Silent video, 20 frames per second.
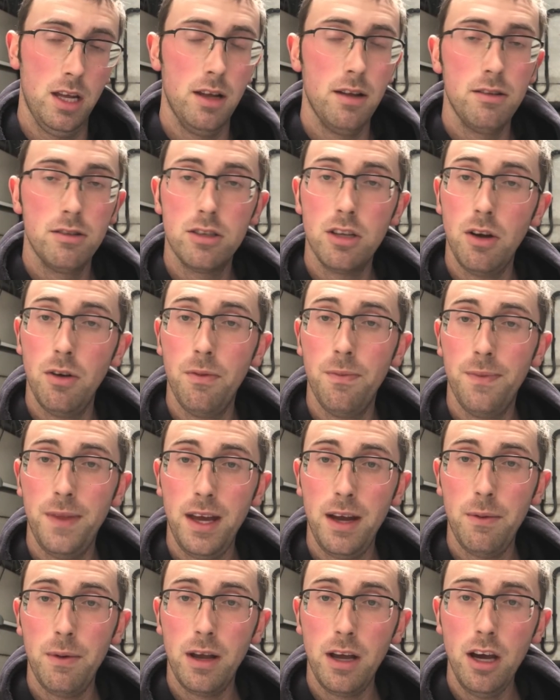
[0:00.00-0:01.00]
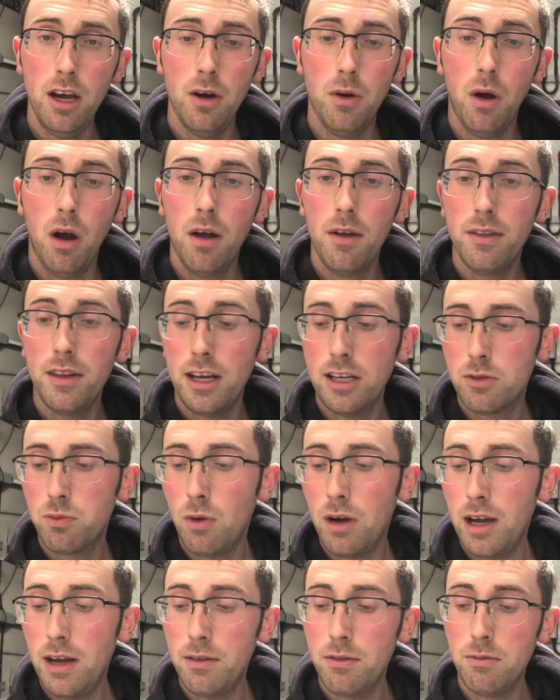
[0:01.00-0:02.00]
So there we go. That's
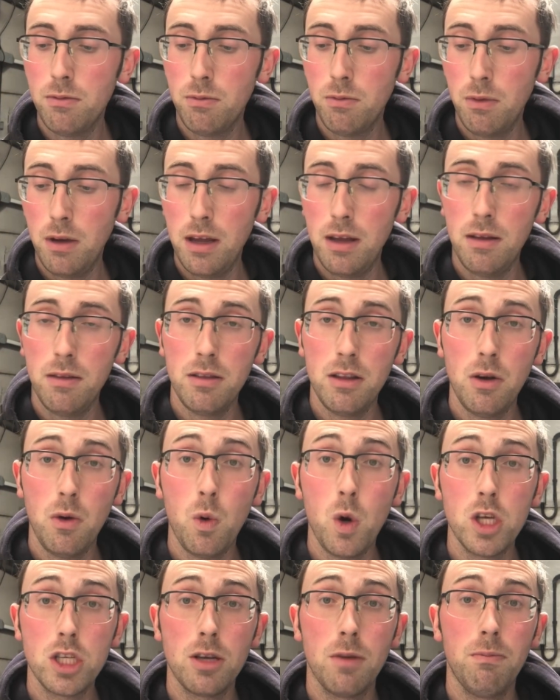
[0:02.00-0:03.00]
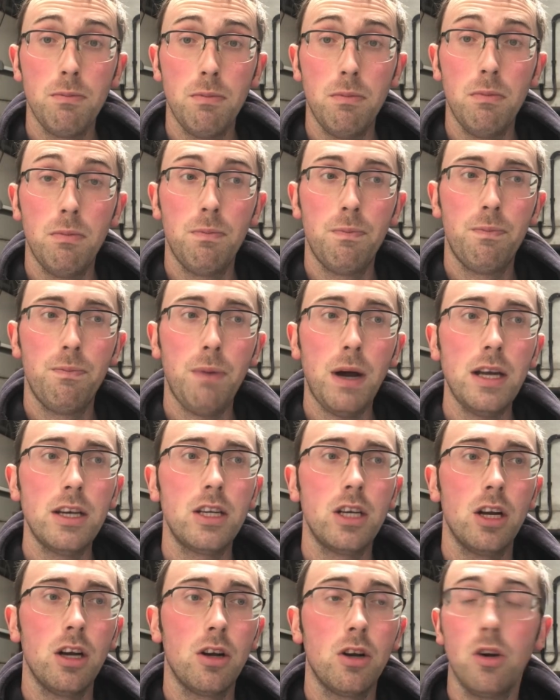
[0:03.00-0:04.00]
why there was a
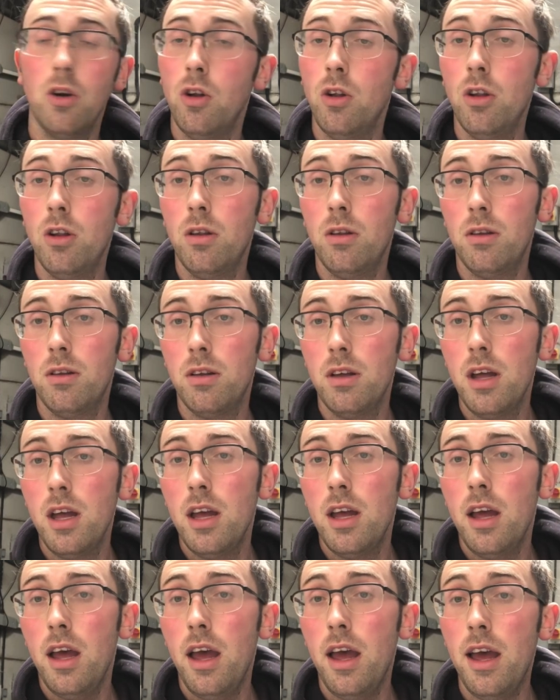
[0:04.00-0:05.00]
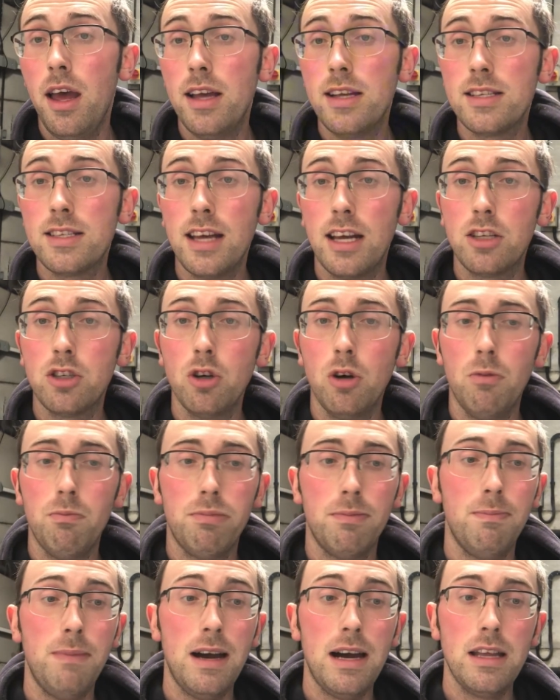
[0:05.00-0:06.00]
badger cull set
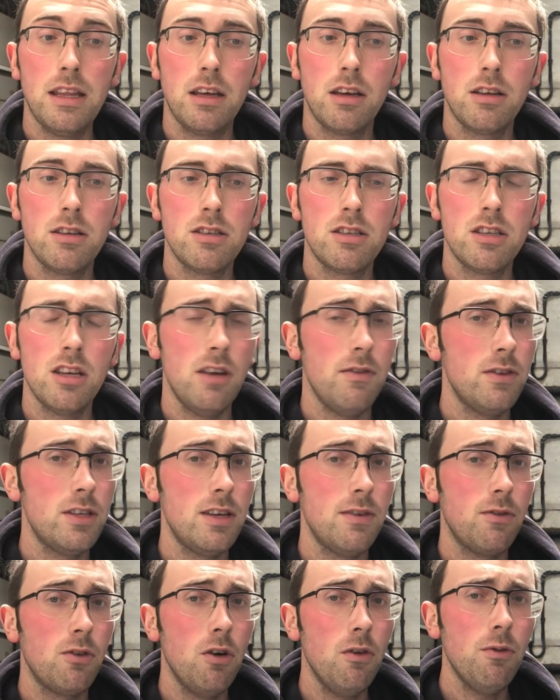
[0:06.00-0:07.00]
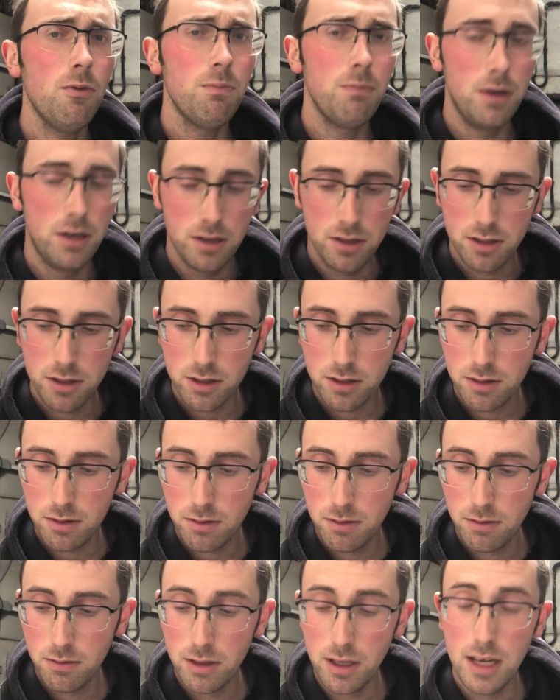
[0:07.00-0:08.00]
up by the Conservative government
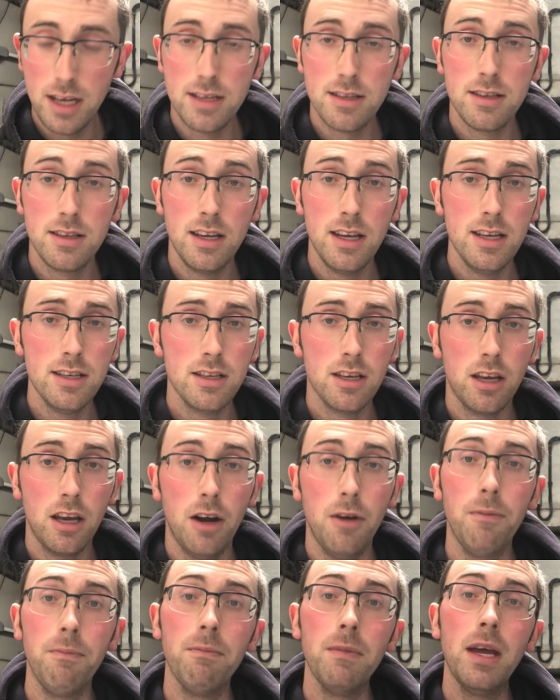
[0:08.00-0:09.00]
years and years ago,